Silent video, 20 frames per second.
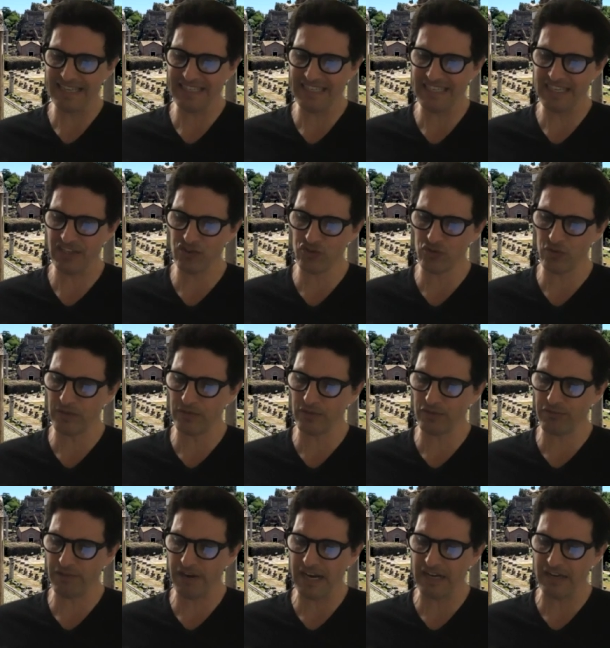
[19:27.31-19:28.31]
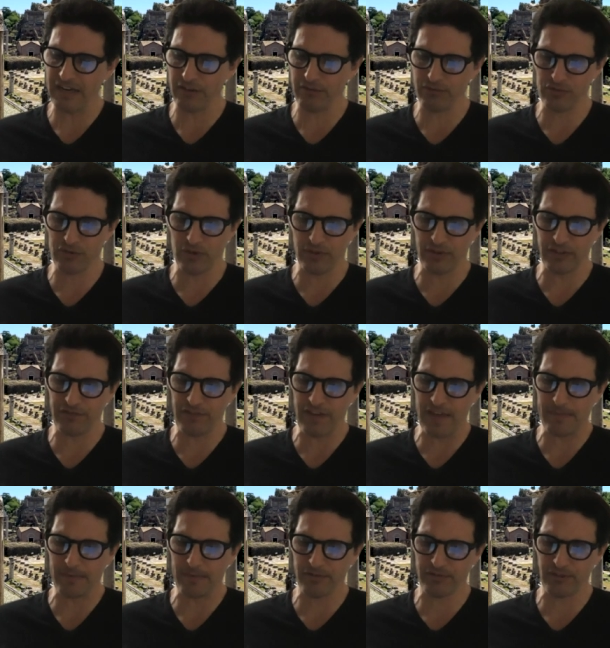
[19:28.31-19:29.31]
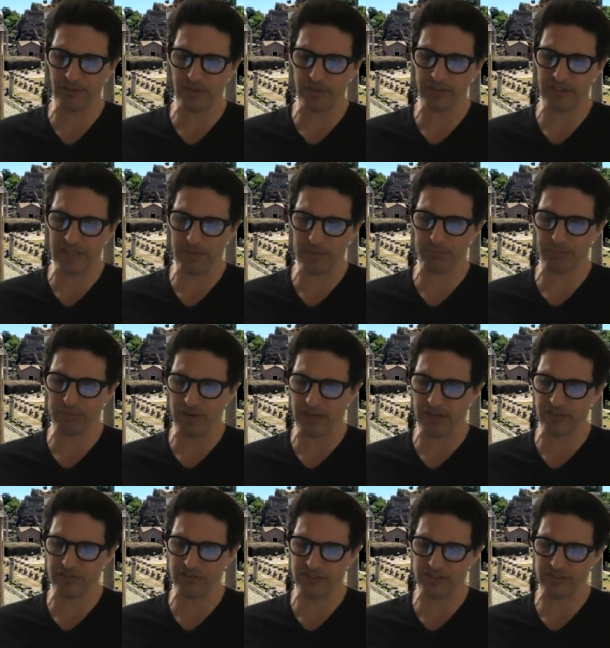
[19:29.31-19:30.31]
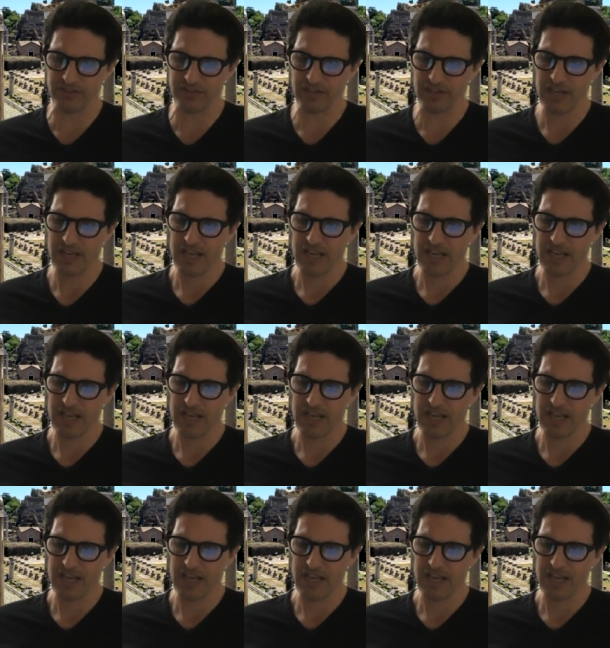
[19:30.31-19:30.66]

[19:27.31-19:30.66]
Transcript: a shortage of grain and the resulting famine resulted in prodigies.